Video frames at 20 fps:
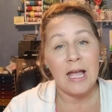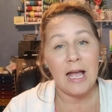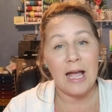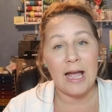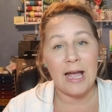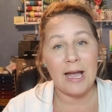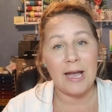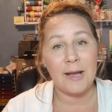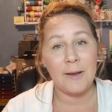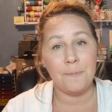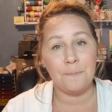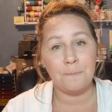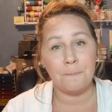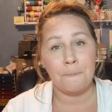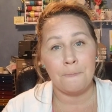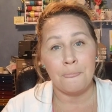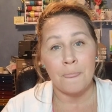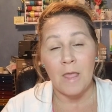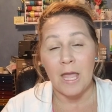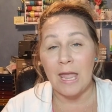um,
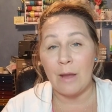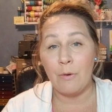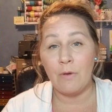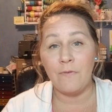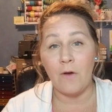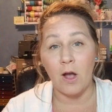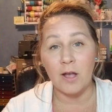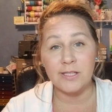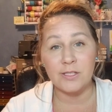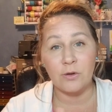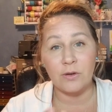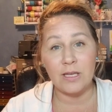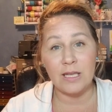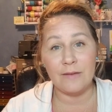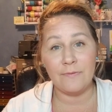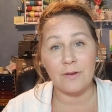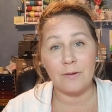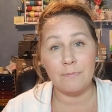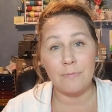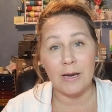and we've also
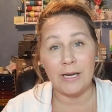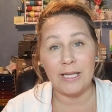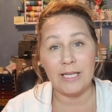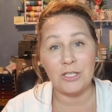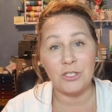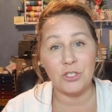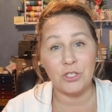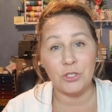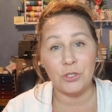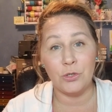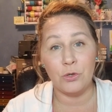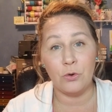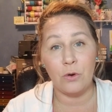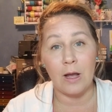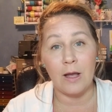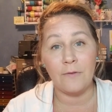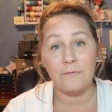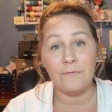given money to uh,